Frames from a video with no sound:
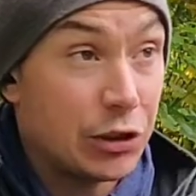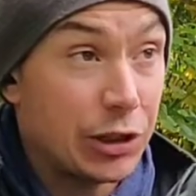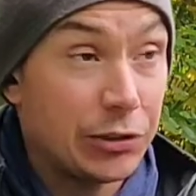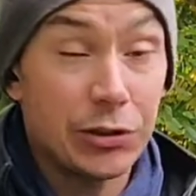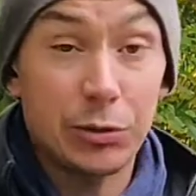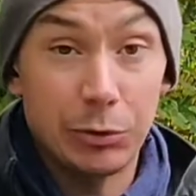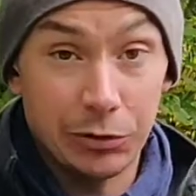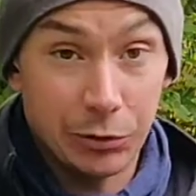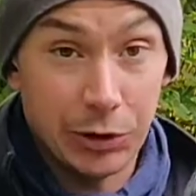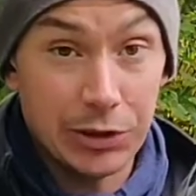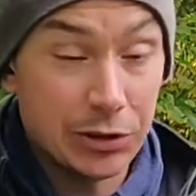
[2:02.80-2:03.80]
to shelter
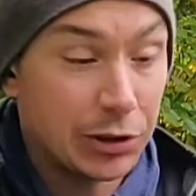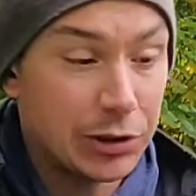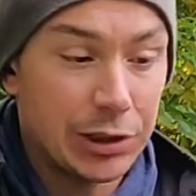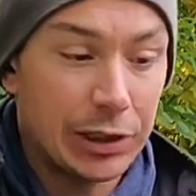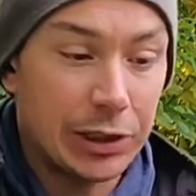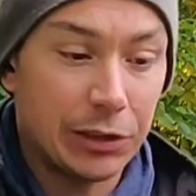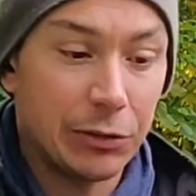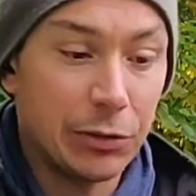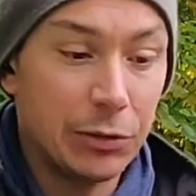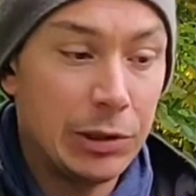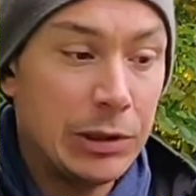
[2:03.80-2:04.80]
before it starts leaking
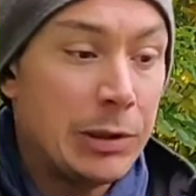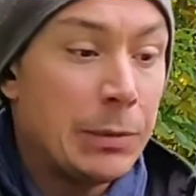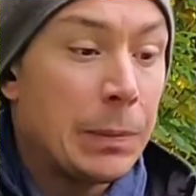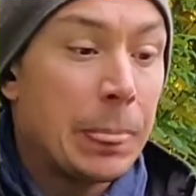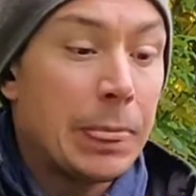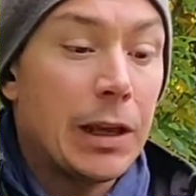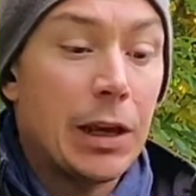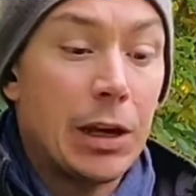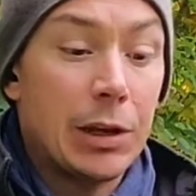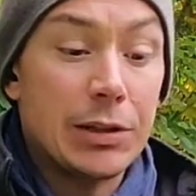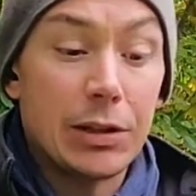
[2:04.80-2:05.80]
through.
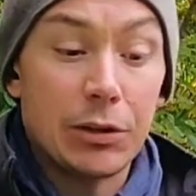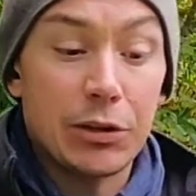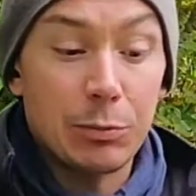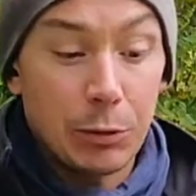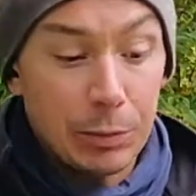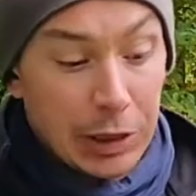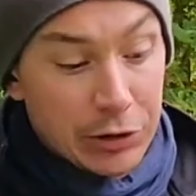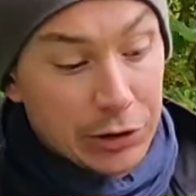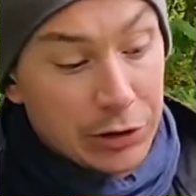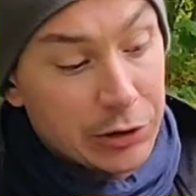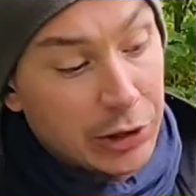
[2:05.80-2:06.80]
It's got a small
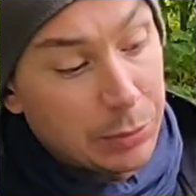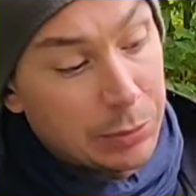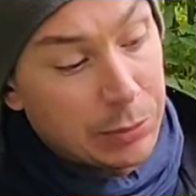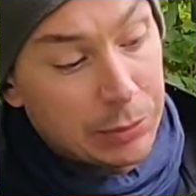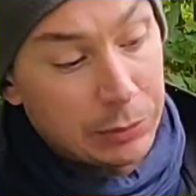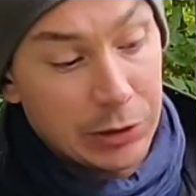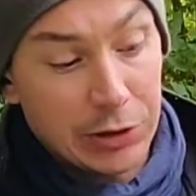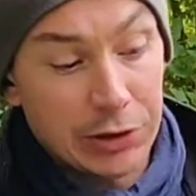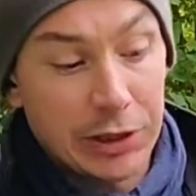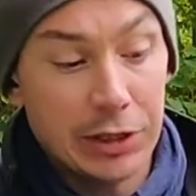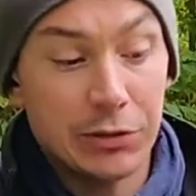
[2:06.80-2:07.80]
pouch at the top, which
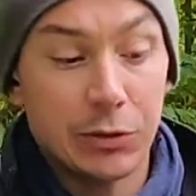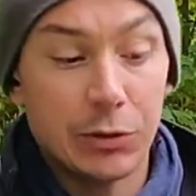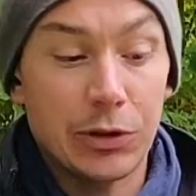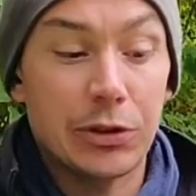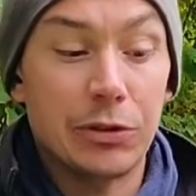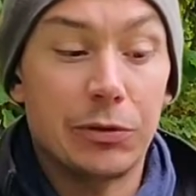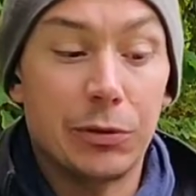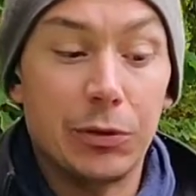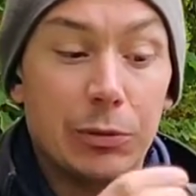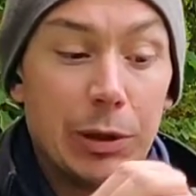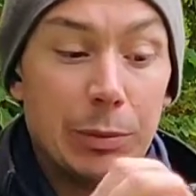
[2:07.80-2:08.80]
contains, of course, the
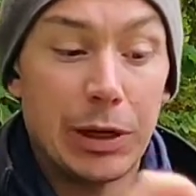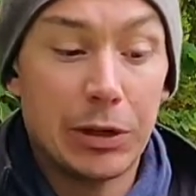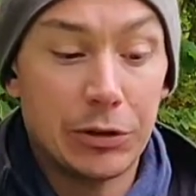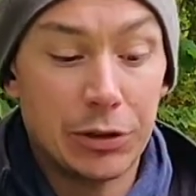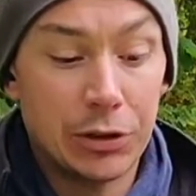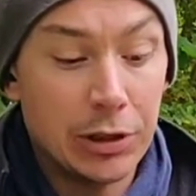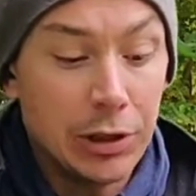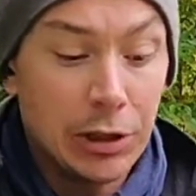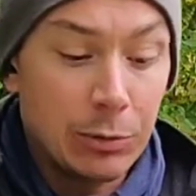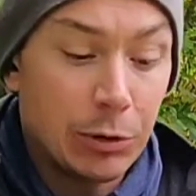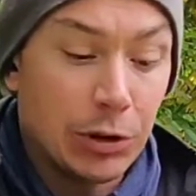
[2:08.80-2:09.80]
fold-away pouch,
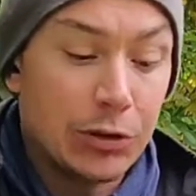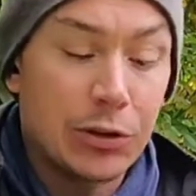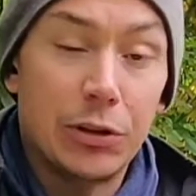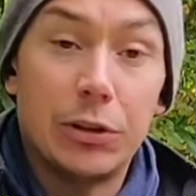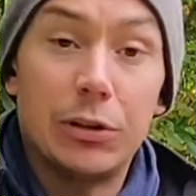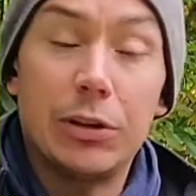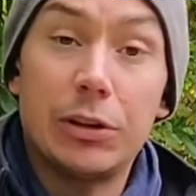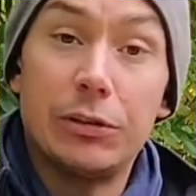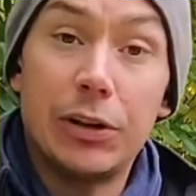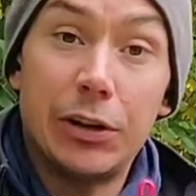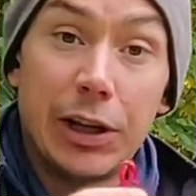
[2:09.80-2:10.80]
but also
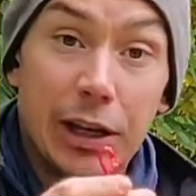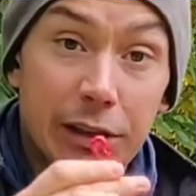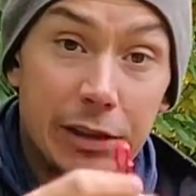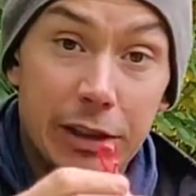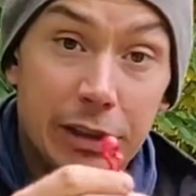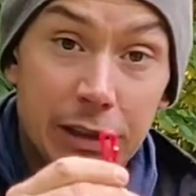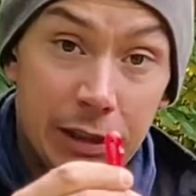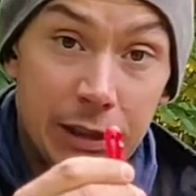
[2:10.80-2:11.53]
a very handy